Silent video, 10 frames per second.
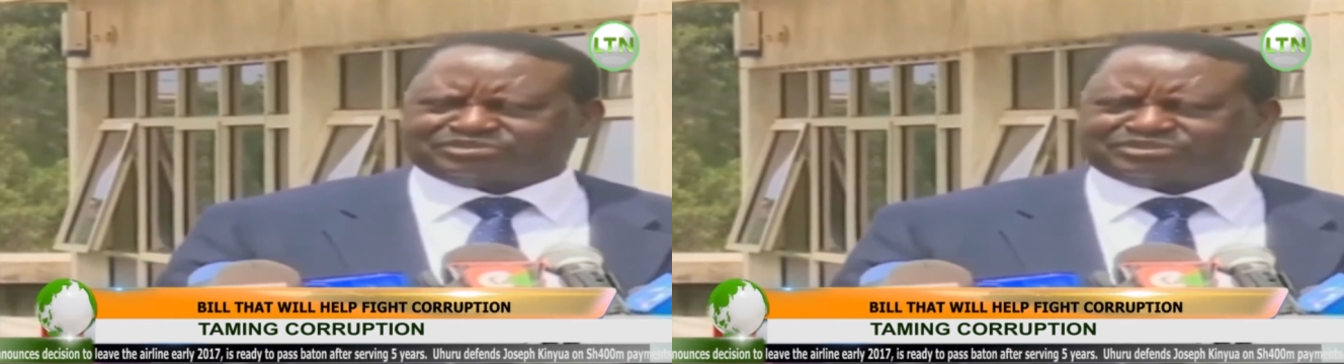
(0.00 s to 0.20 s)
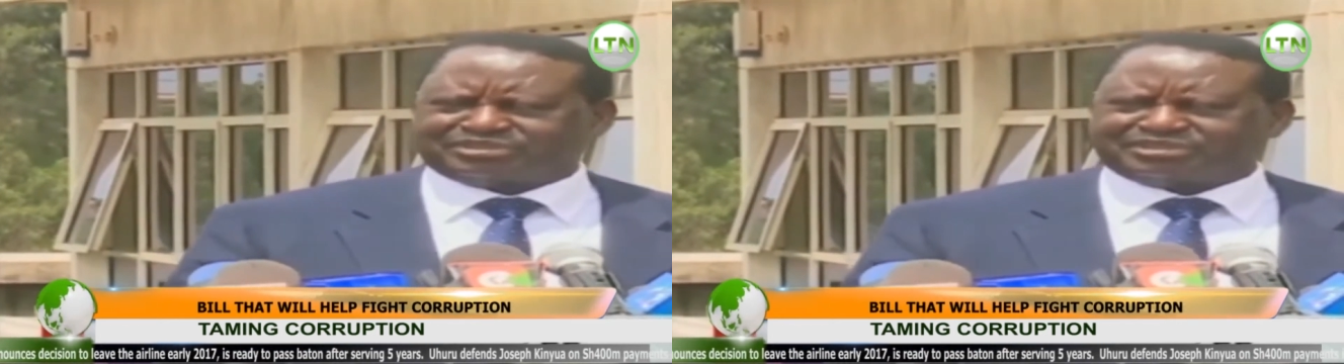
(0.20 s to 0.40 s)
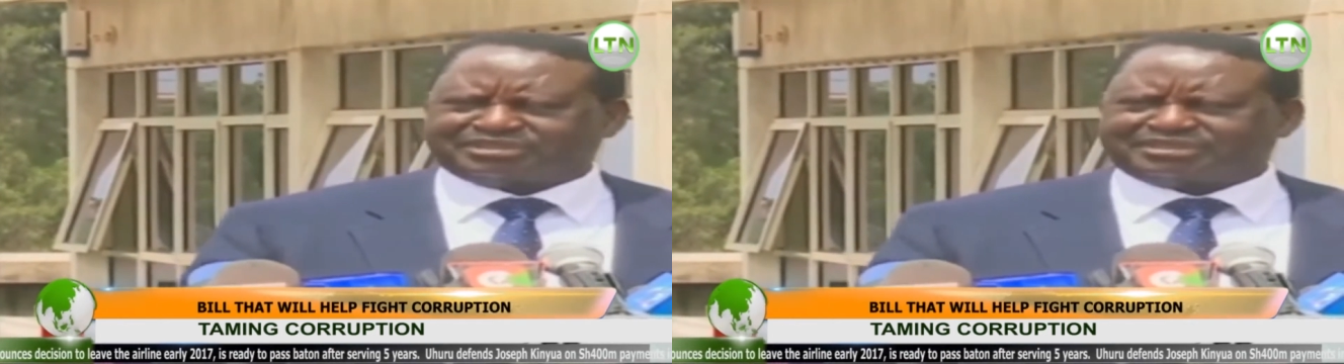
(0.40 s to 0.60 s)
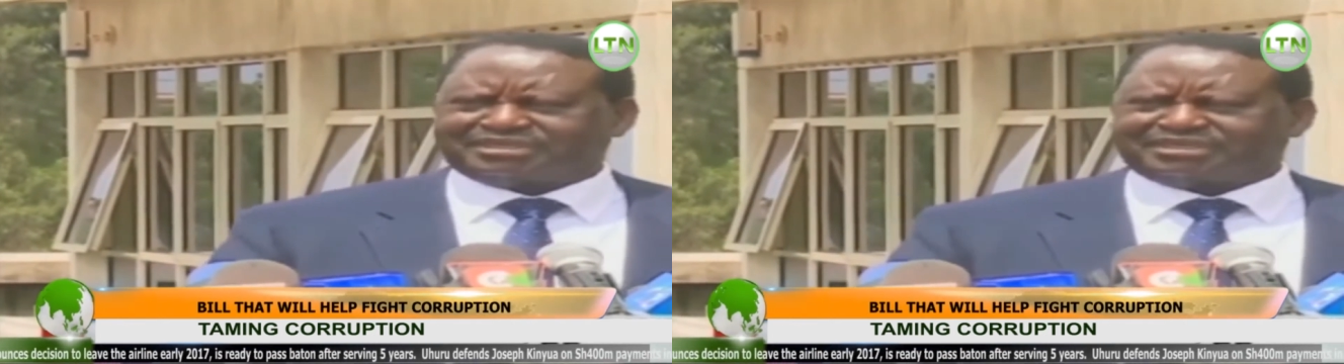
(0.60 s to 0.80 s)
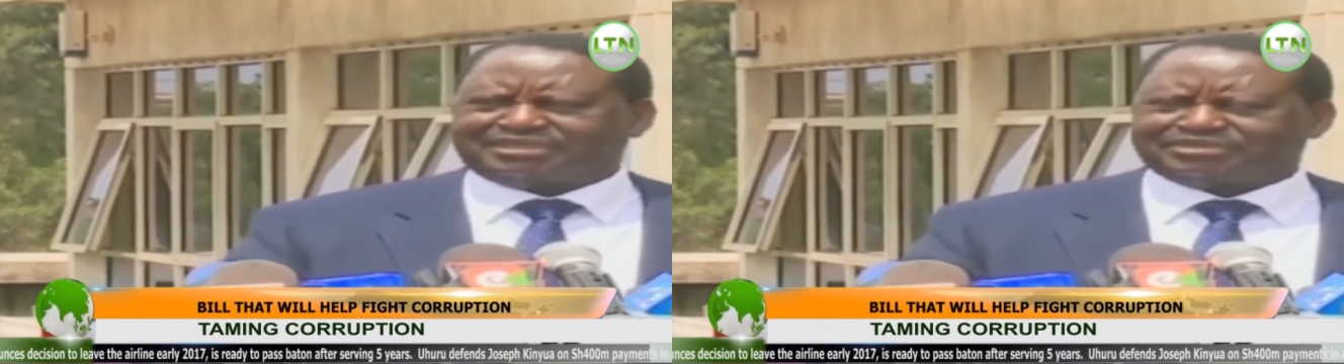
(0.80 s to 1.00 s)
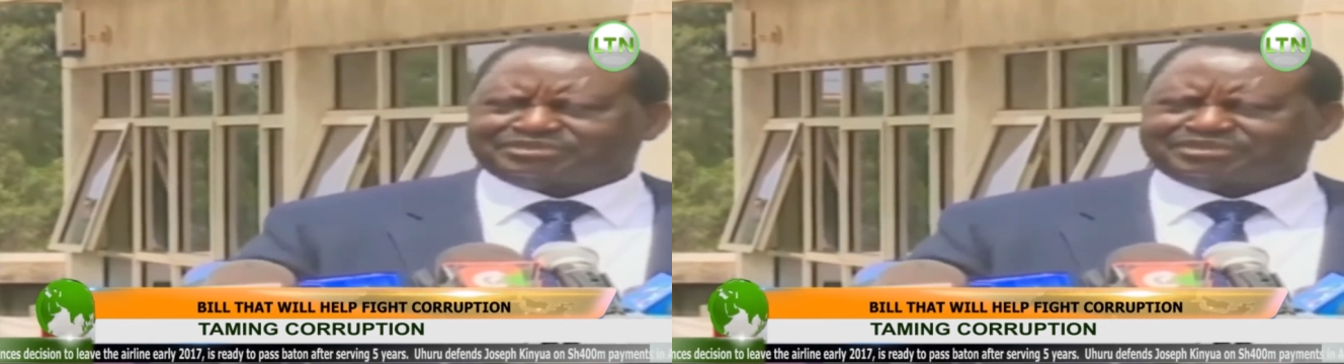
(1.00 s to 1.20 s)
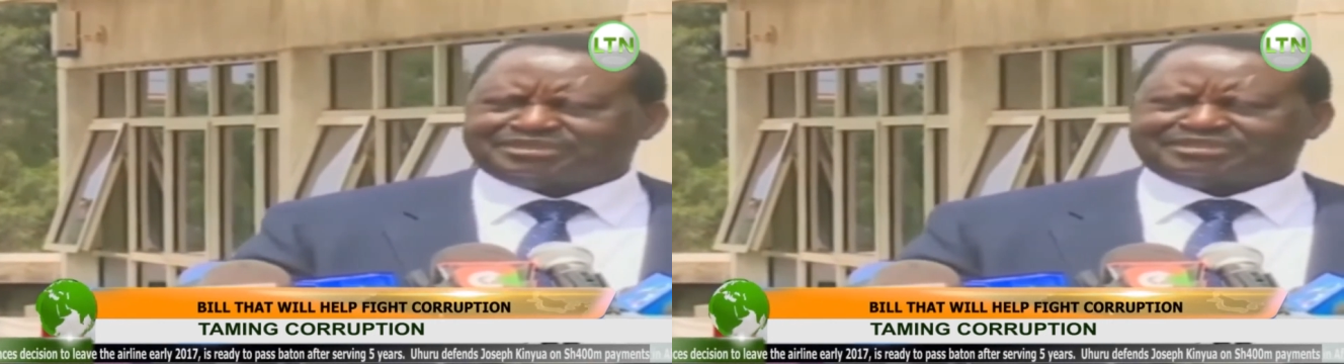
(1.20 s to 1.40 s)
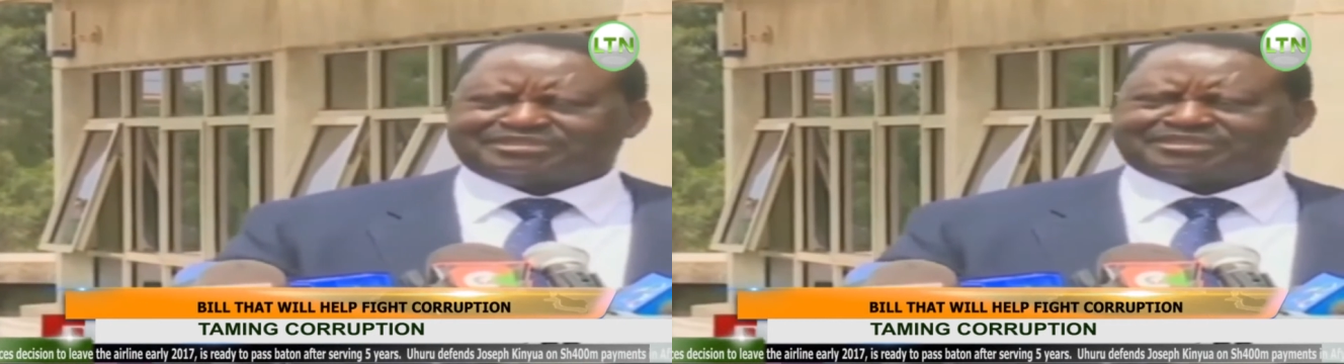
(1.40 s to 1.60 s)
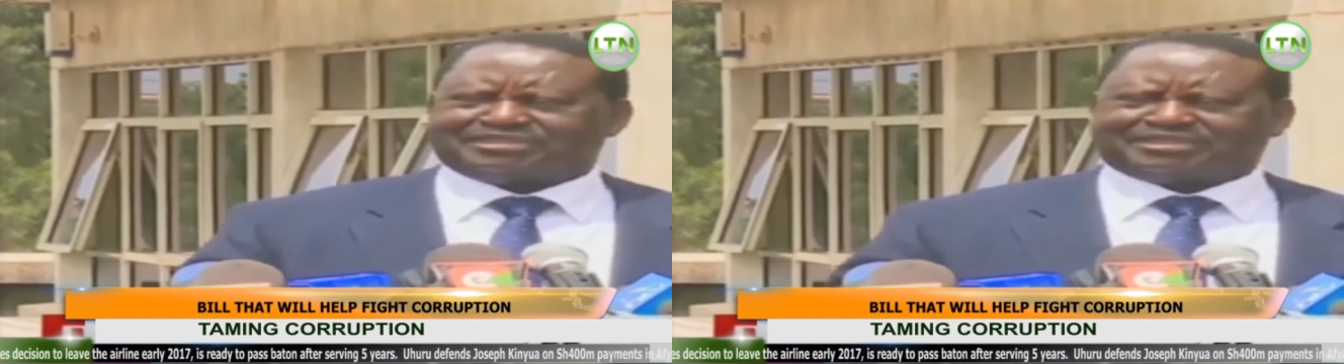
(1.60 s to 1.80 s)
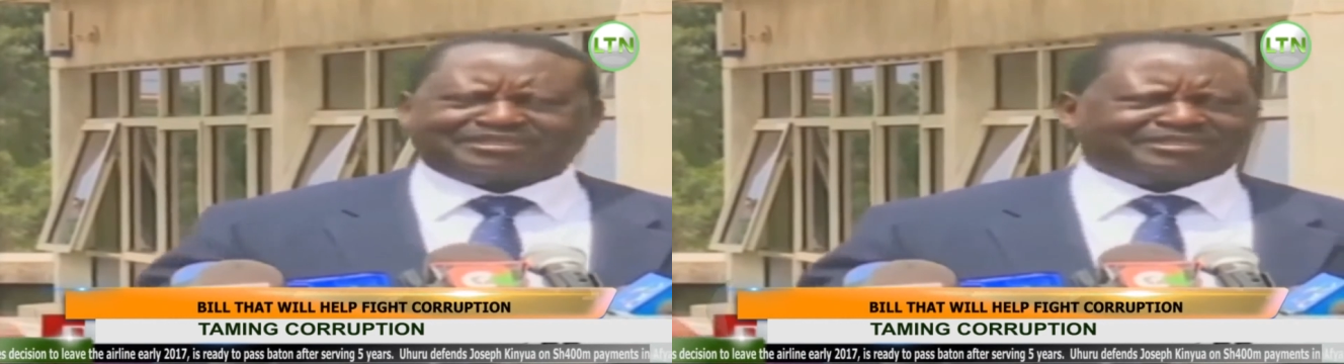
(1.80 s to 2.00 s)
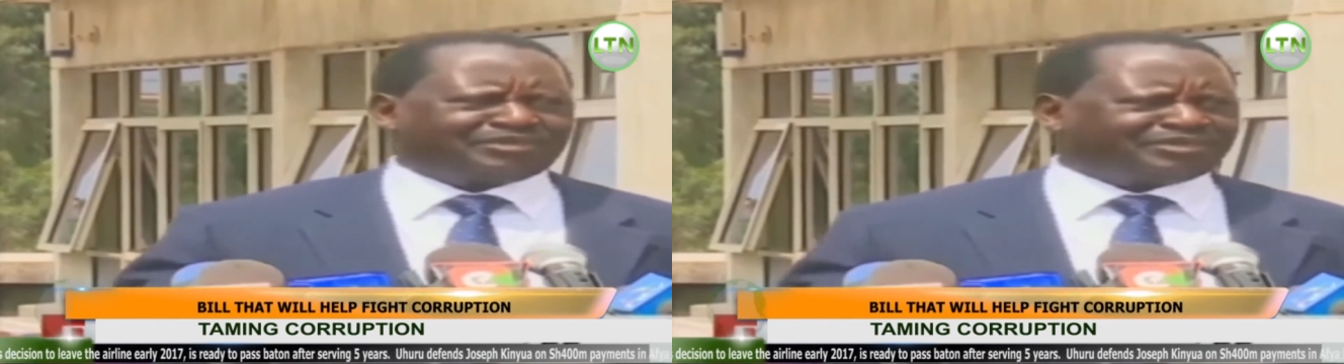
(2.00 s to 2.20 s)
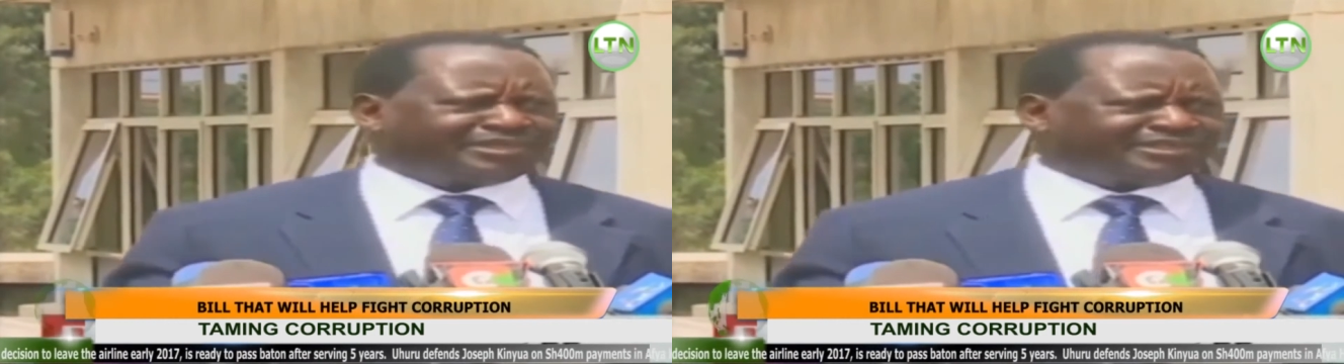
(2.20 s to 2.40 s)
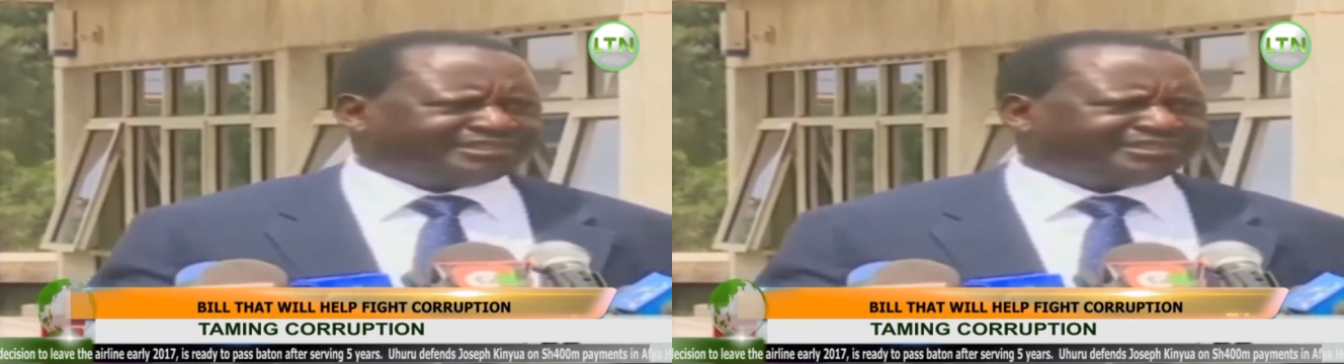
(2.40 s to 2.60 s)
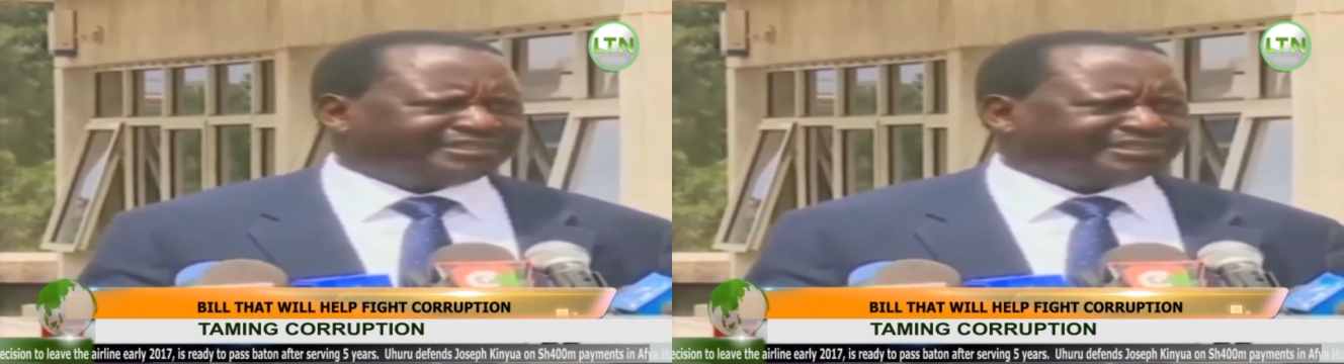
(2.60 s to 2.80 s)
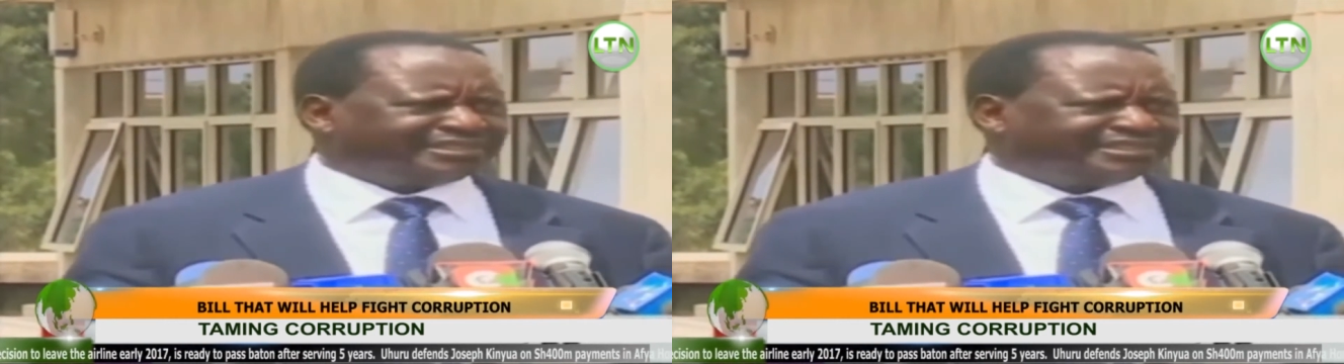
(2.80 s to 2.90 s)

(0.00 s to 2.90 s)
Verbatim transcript: House when there's standing orders.